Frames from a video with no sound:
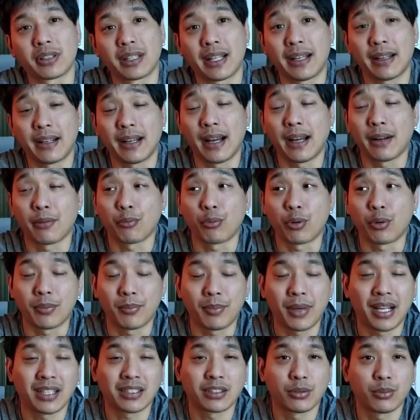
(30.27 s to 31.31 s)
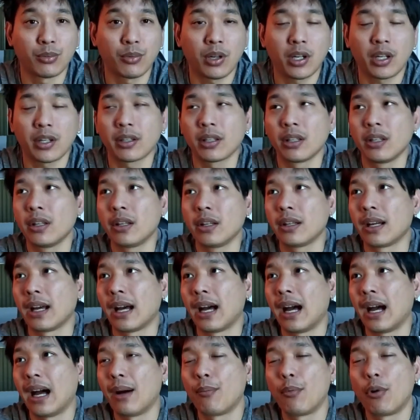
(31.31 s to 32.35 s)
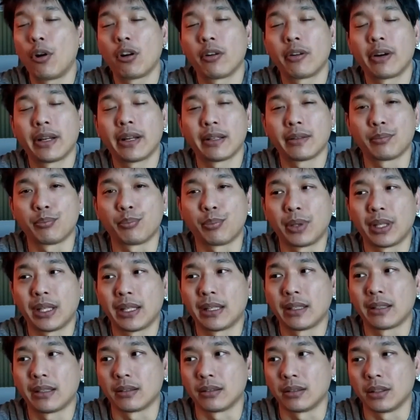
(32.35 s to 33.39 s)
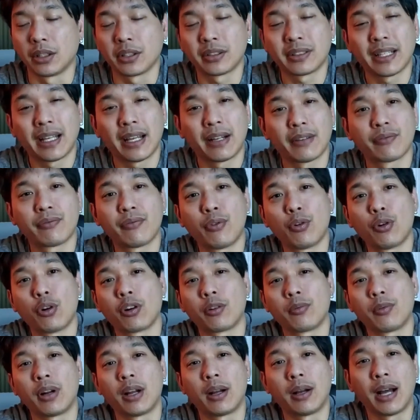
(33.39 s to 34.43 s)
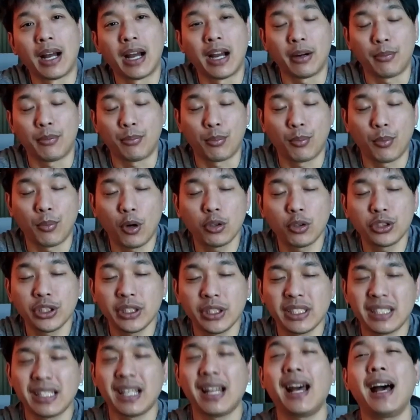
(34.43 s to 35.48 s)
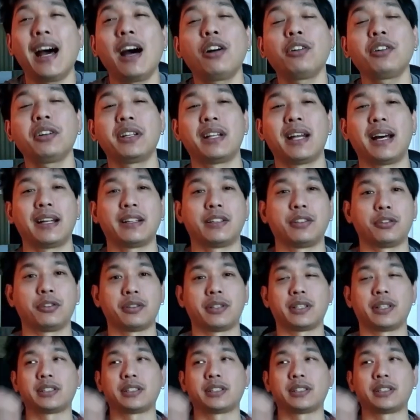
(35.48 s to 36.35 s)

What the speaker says: I went back to work. I'm already being looked at for higher promotion. How did I do this?